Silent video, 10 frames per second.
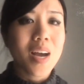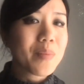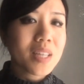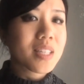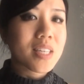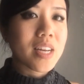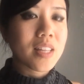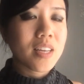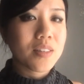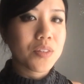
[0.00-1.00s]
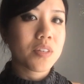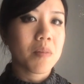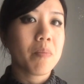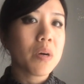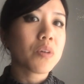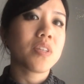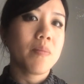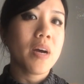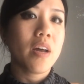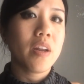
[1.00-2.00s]
I'm not saying this to boast
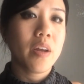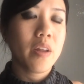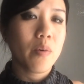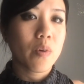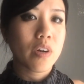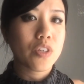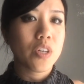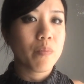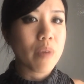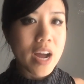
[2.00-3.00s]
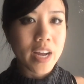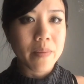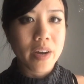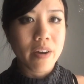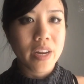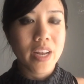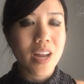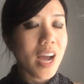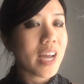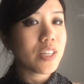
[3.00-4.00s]
about it or to brag about
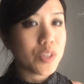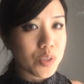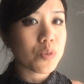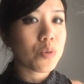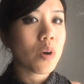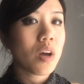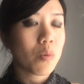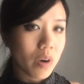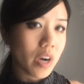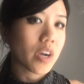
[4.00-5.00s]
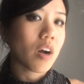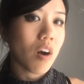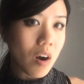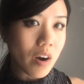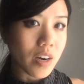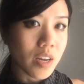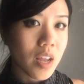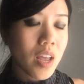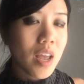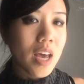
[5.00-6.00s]
it. I do work hard.
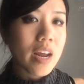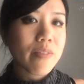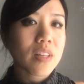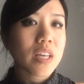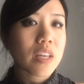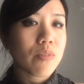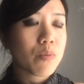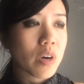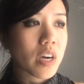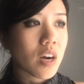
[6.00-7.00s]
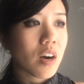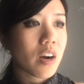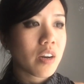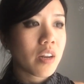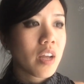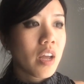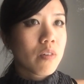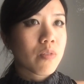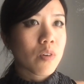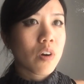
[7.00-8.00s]
And I feel like if you work hard
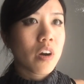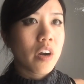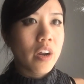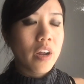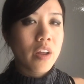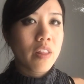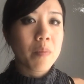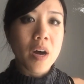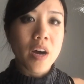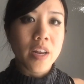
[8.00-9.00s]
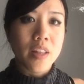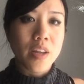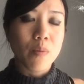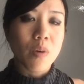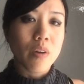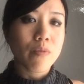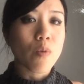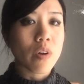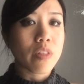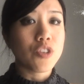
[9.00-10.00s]
for the body that you want,
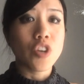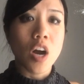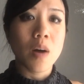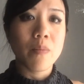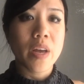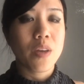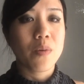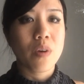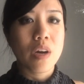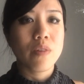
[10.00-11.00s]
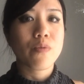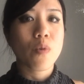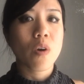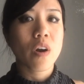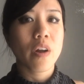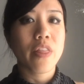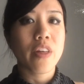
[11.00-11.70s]
for the job that you want, for